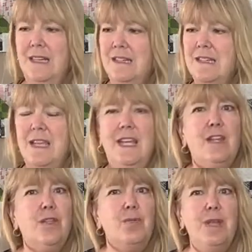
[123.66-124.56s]

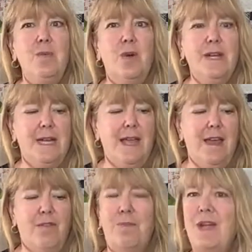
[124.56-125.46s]
Take 3
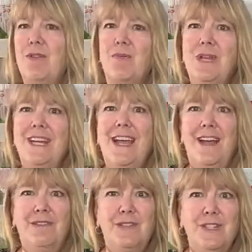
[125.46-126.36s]
1.5 by
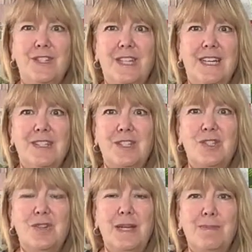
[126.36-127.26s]
3.5 inch cut
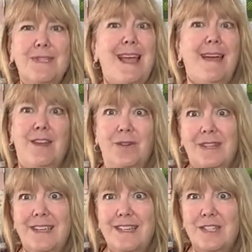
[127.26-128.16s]
strips,
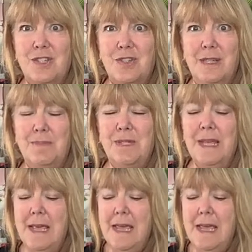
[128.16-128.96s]
accurately cut strips,